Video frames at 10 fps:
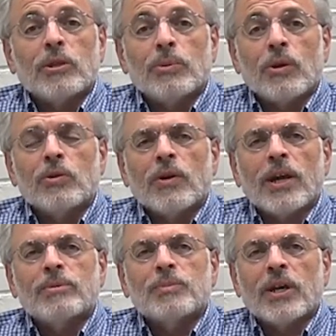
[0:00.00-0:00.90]

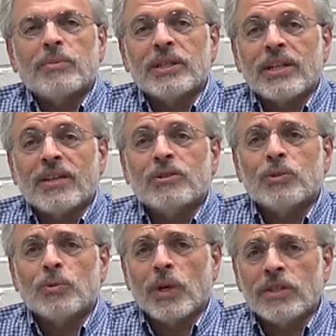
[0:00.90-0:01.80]
programs, but I began to
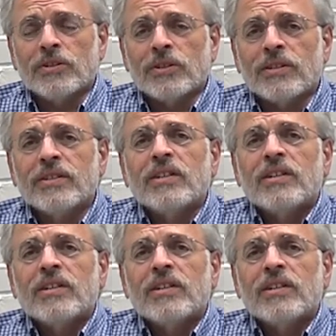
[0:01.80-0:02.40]
wonder